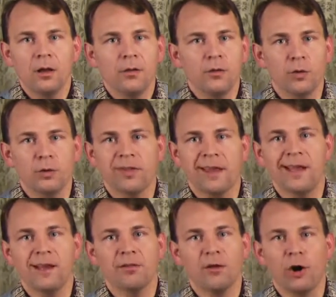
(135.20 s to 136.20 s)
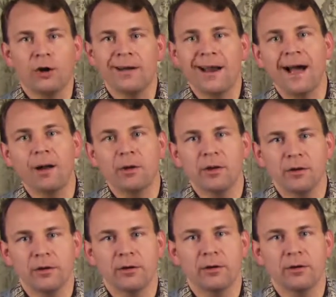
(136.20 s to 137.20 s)
those things are non
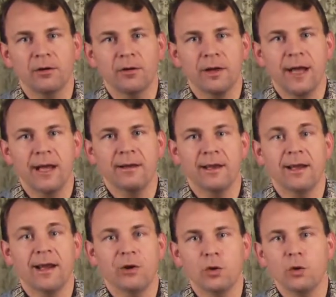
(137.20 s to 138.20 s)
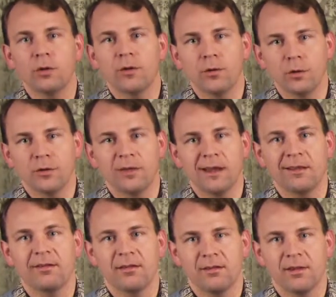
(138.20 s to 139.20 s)
material, and yet I know that those
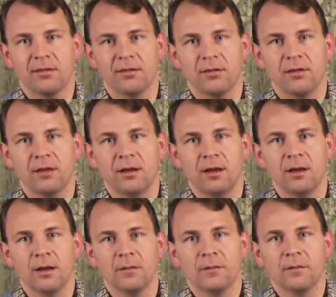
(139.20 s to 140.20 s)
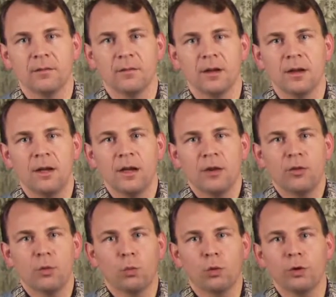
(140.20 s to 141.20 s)
things exist.
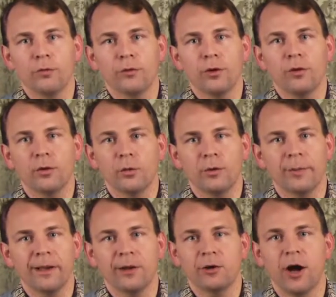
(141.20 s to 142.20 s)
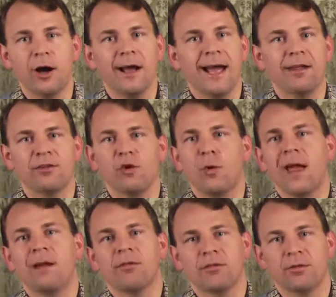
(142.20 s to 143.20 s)
The worldview that we're being taught has no
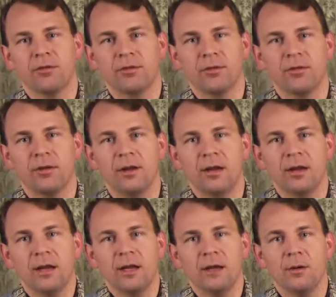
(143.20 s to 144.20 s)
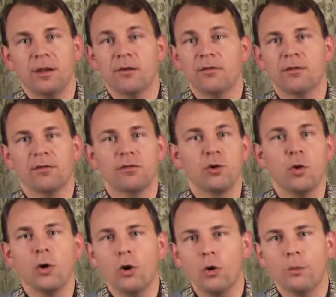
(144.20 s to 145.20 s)
answers, it gives us
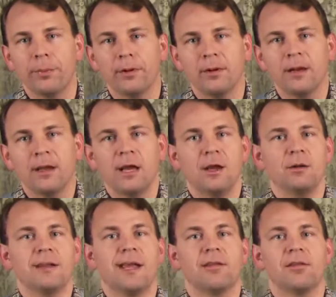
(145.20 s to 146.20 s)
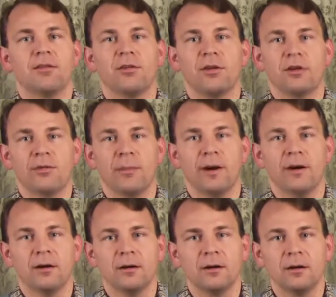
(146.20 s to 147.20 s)
no hope, it takes us to
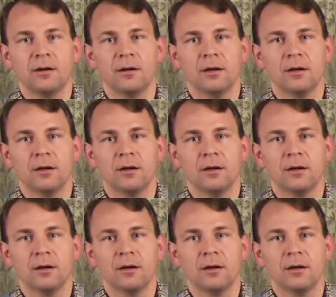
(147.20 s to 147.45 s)
despair.